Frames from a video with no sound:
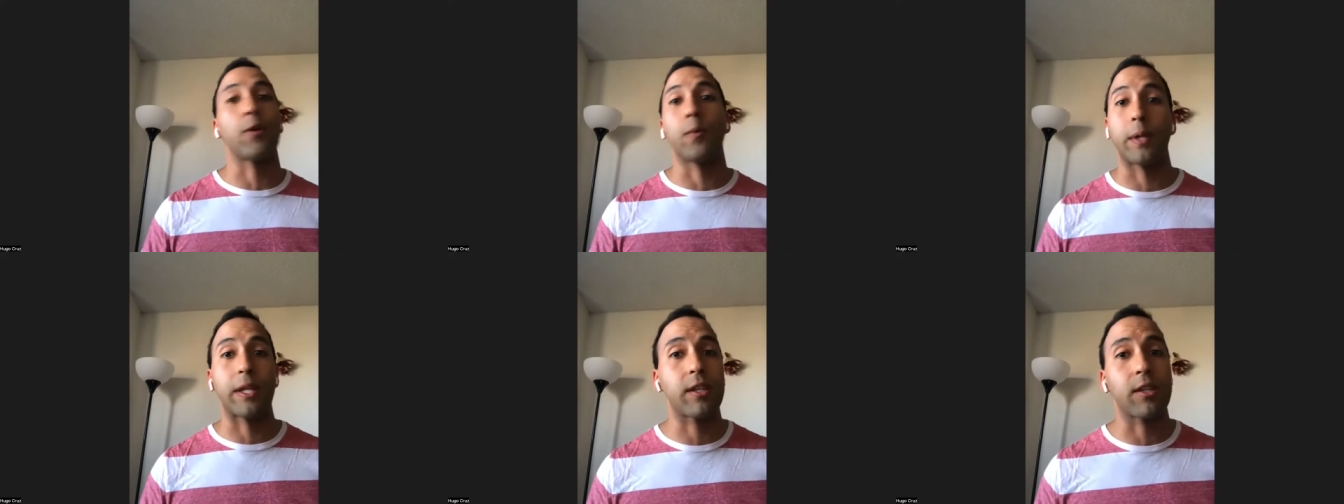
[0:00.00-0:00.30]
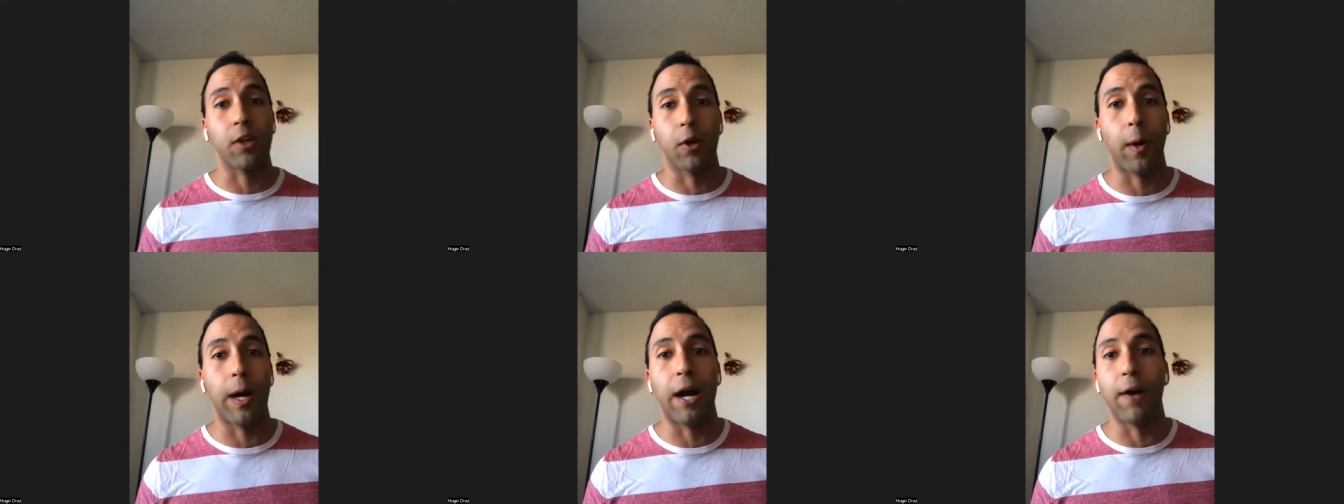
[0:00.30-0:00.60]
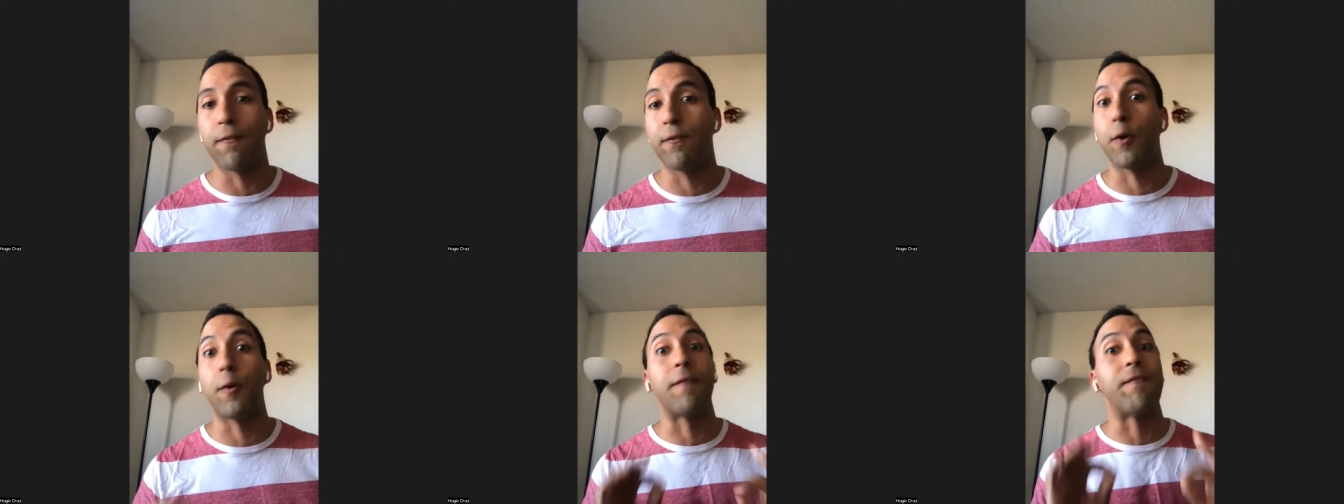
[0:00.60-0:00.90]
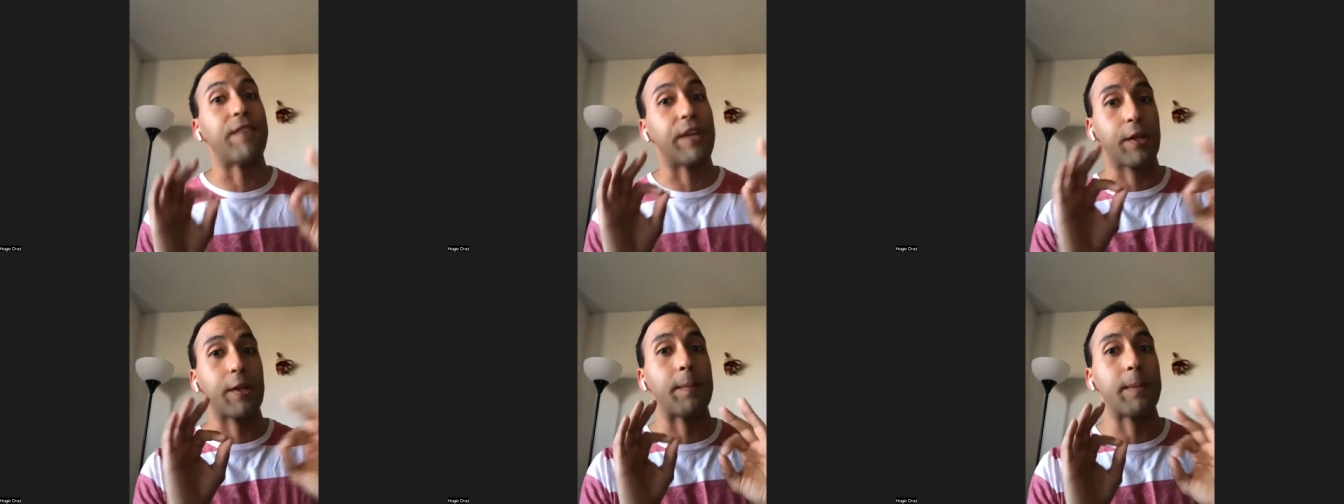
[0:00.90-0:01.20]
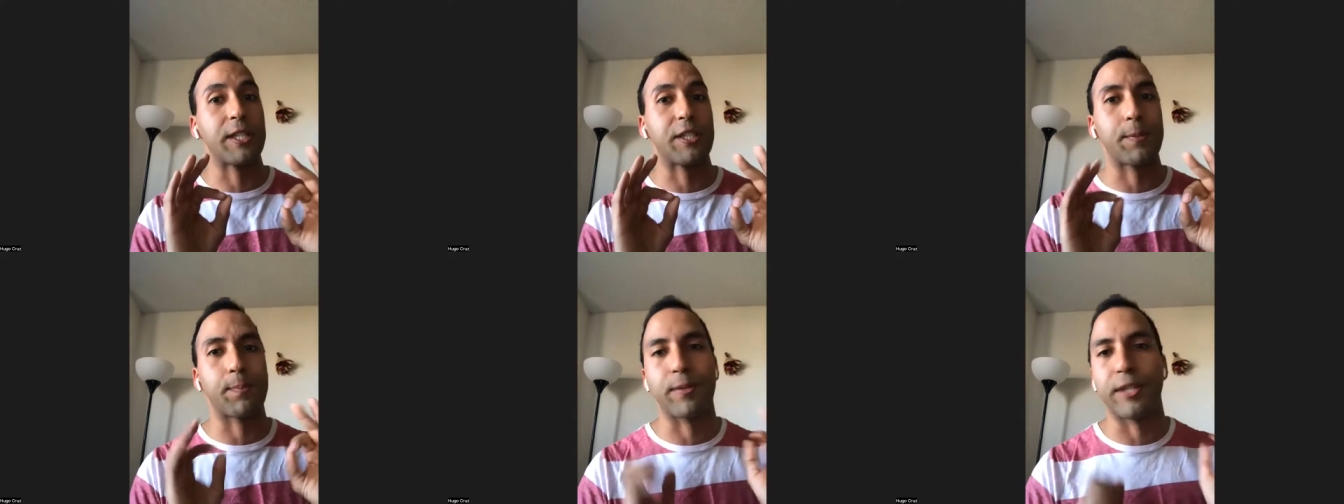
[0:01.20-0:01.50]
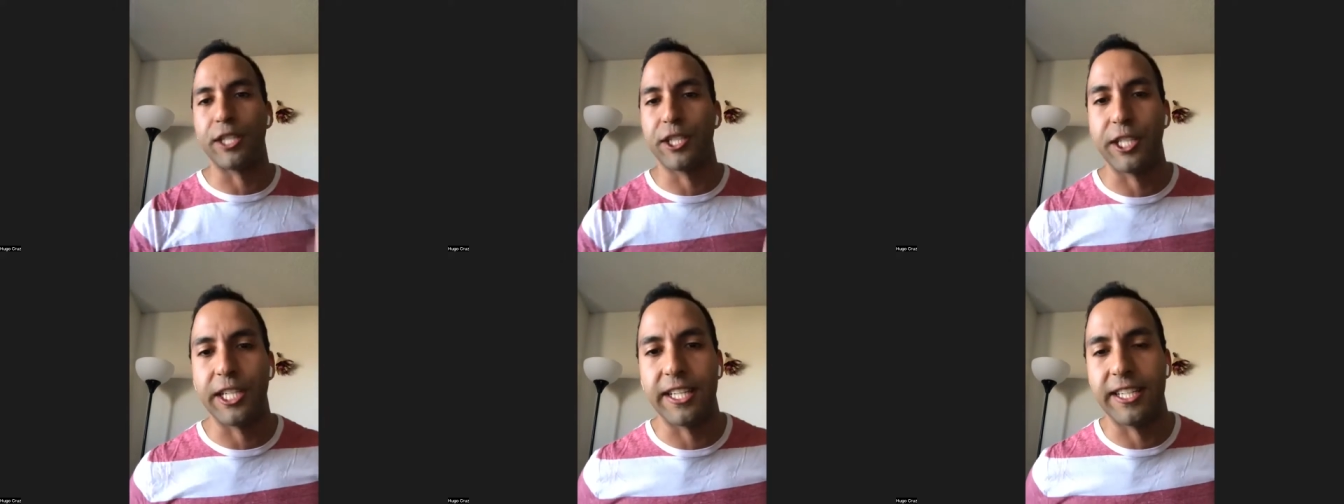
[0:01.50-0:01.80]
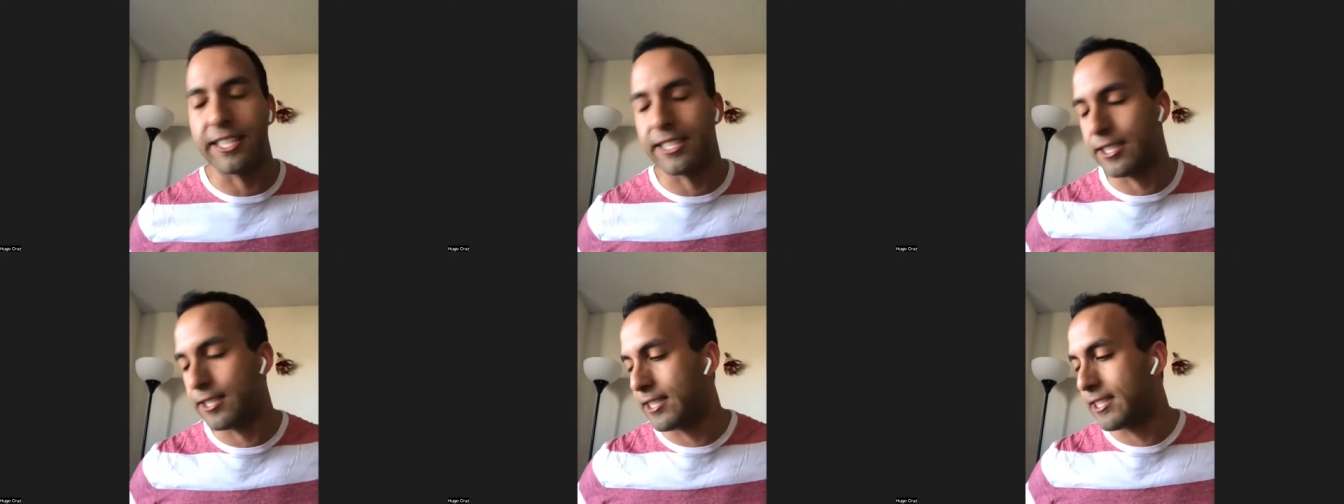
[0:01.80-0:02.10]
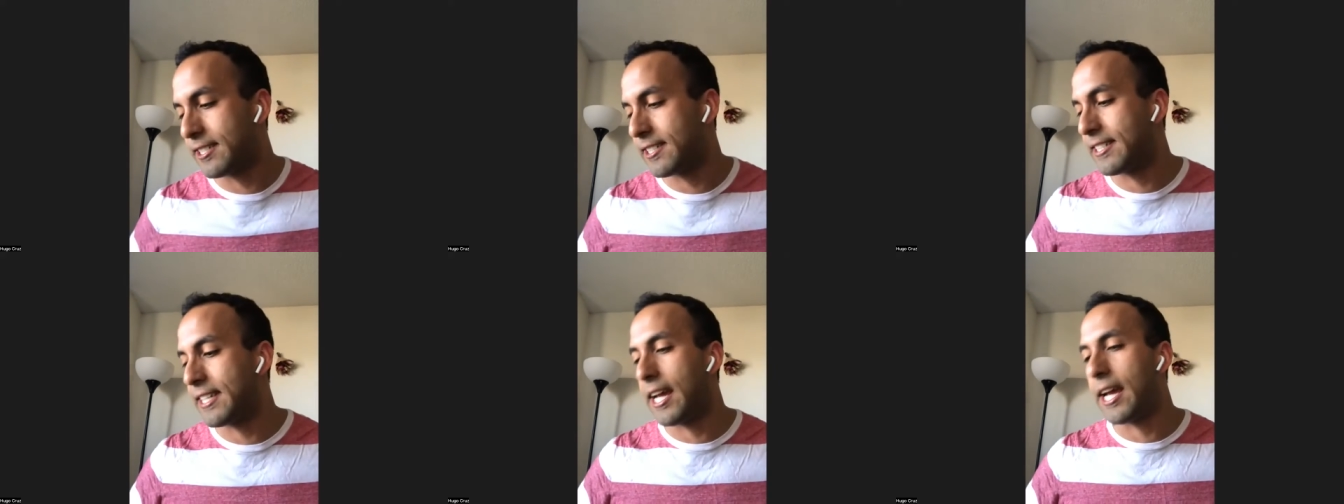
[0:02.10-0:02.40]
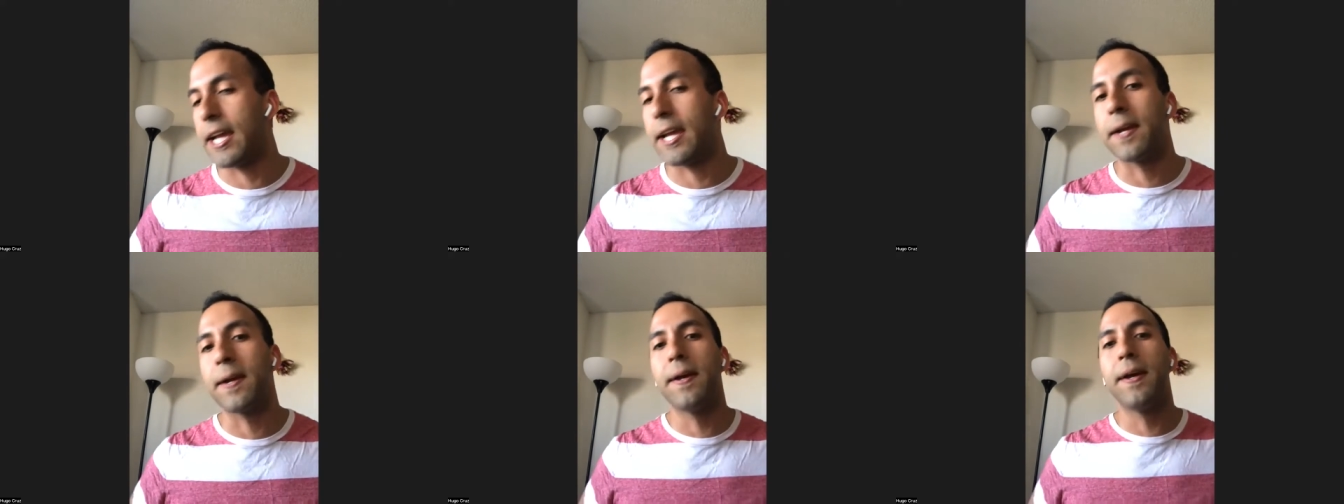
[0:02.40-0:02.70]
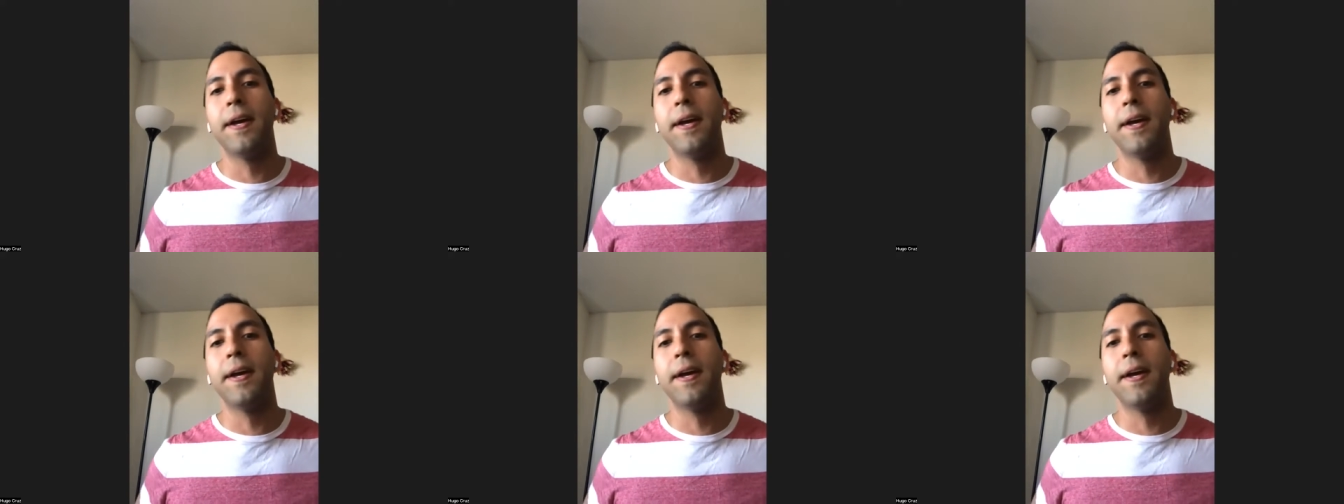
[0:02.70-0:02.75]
always so helpful and very much appreciated to this day.